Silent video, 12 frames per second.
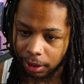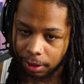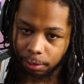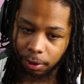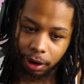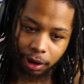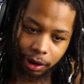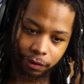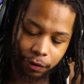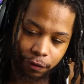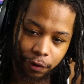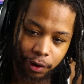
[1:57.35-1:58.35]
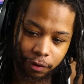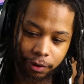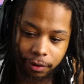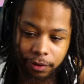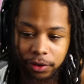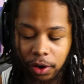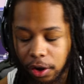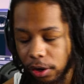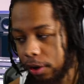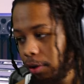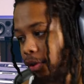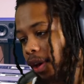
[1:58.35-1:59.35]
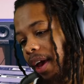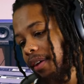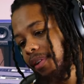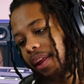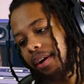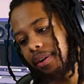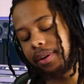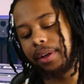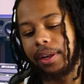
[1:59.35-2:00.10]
But if it if, it, if it's hurting you years later, yeah, then